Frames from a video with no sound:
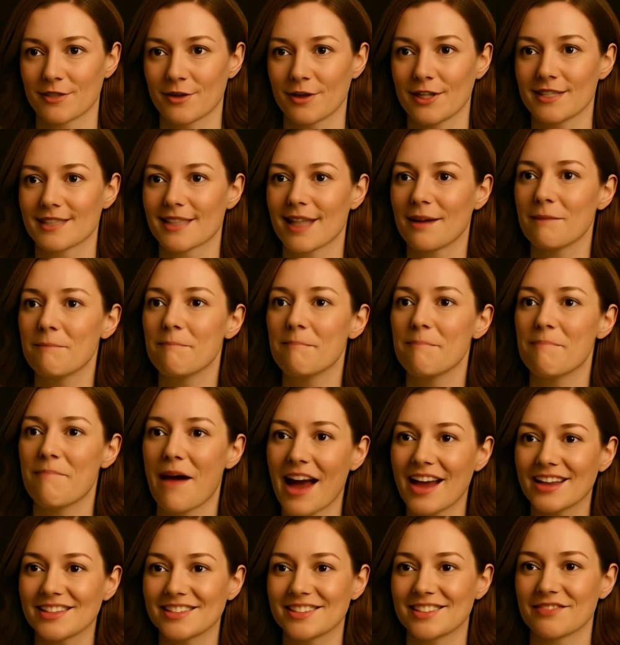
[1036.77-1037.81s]
It's a
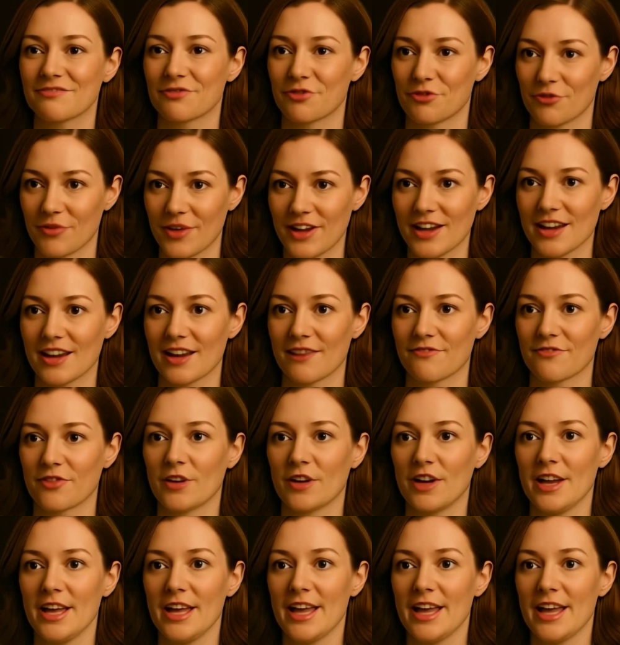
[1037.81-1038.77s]
massive arena for